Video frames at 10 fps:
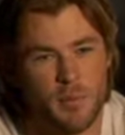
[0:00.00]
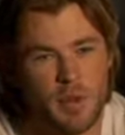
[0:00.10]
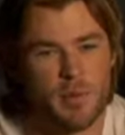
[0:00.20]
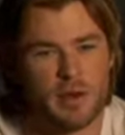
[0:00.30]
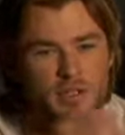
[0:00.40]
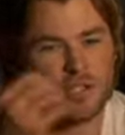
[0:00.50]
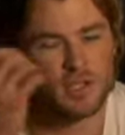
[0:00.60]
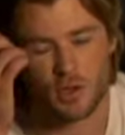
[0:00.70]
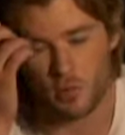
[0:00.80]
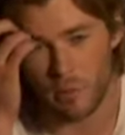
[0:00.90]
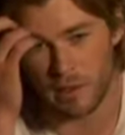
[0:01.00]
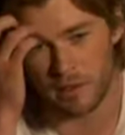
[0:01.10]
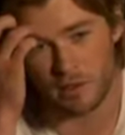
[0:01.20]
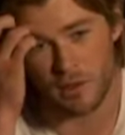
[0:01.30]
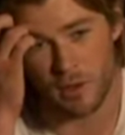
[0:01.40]
But it's just a good
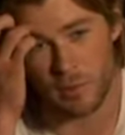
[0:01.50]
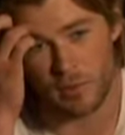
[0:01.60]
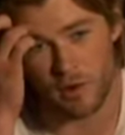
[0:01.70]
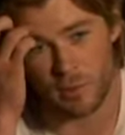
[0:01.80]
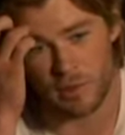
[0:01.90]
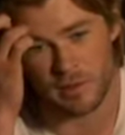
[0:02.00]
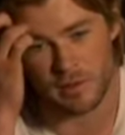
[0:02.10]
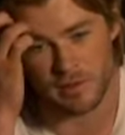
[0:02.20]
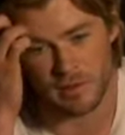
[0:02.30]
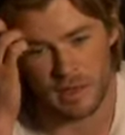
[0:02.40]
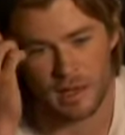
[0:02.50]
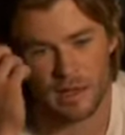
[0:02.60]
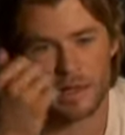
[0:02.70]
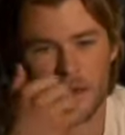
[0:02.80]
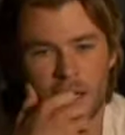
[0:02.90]
bunch, you know. I mean, Robert is
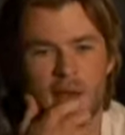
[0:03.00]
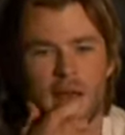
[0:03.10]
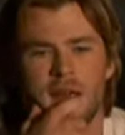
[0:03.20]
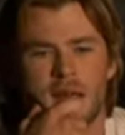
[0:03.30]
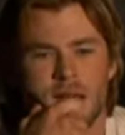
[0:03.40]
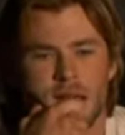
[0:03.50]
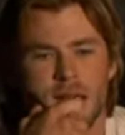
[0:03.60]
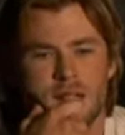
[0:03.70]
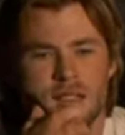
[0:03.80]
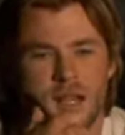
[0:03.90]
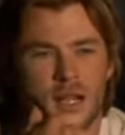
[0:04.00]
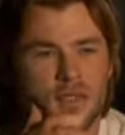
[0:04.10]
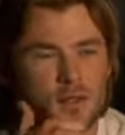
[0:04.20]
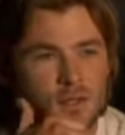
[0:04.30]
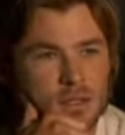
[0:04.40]
an
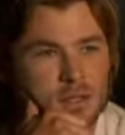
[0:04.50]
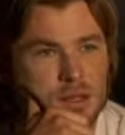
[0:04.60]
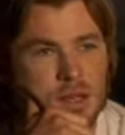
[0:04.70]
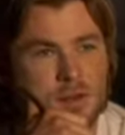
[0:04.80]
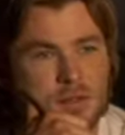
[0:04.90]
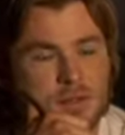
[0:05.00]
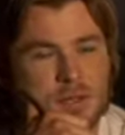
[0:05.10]
actor, and you know,